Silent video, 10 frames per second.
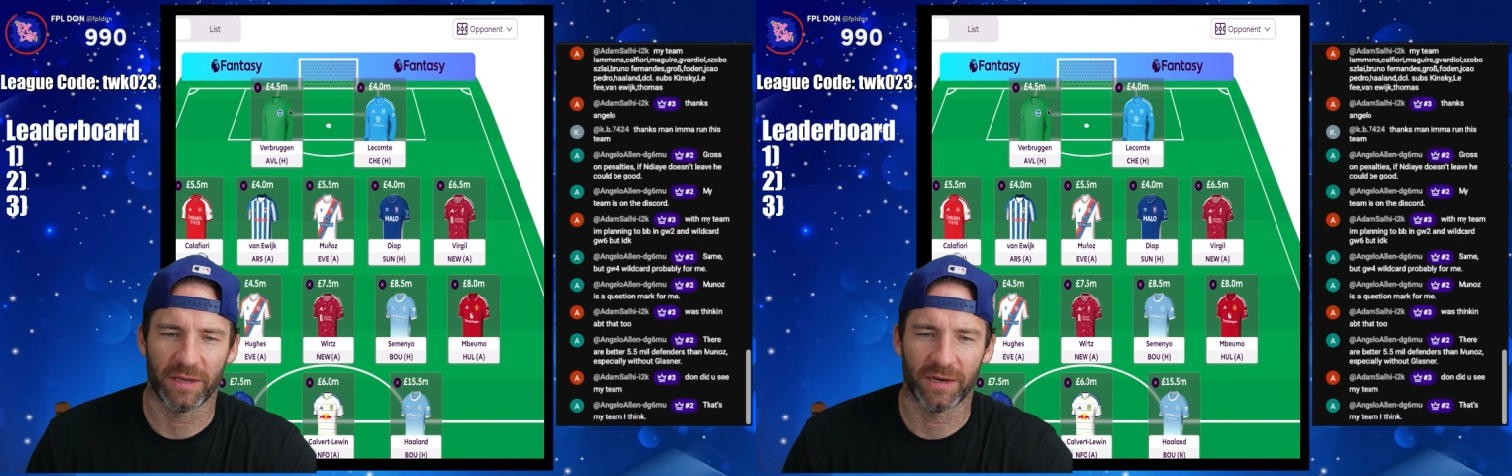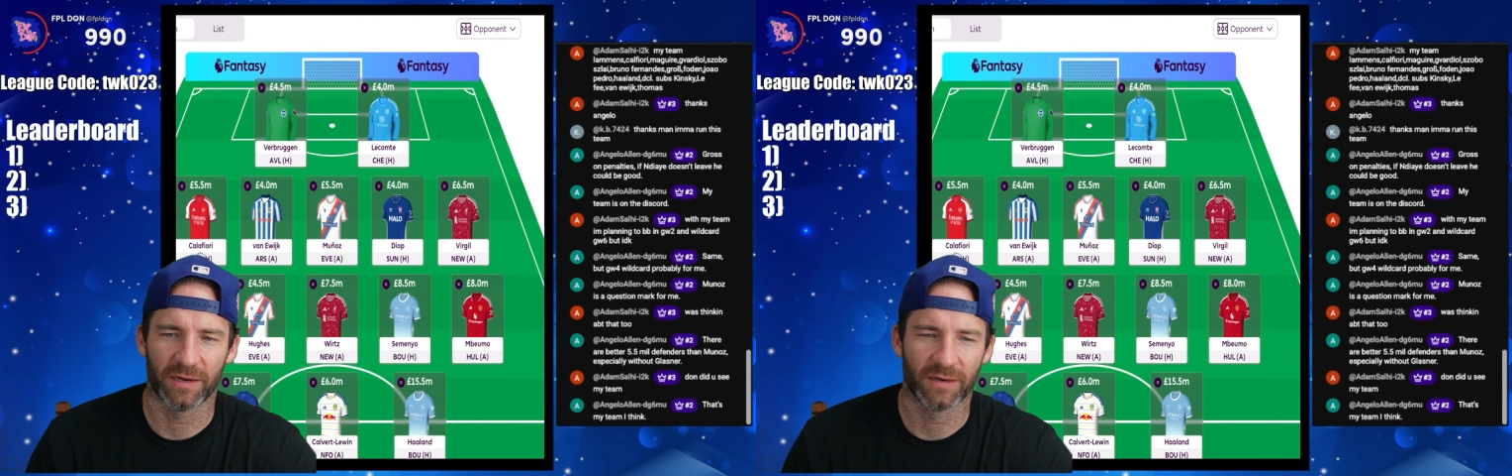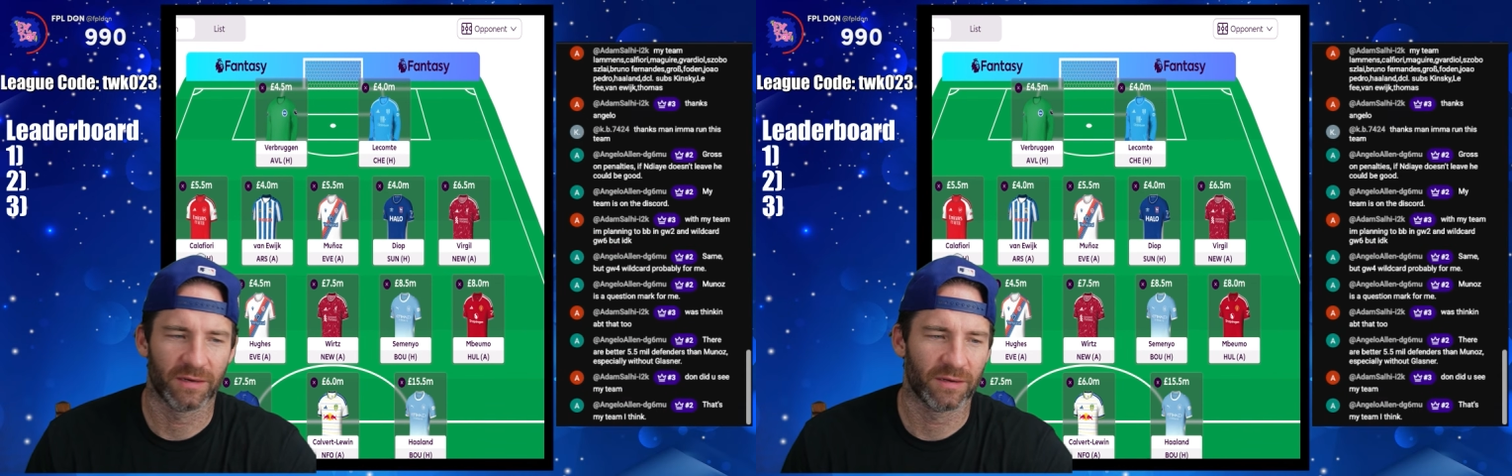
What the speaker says: there.